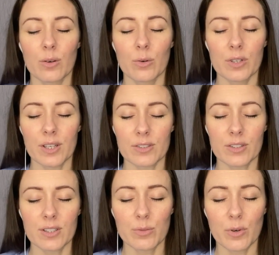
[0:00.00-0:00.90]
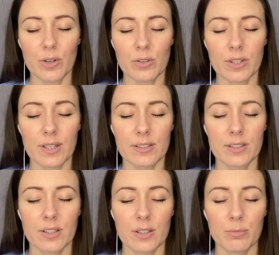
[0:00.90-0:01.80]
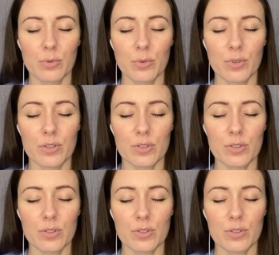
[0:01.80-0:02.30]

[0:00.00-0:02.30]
Okay, so let's work on that broken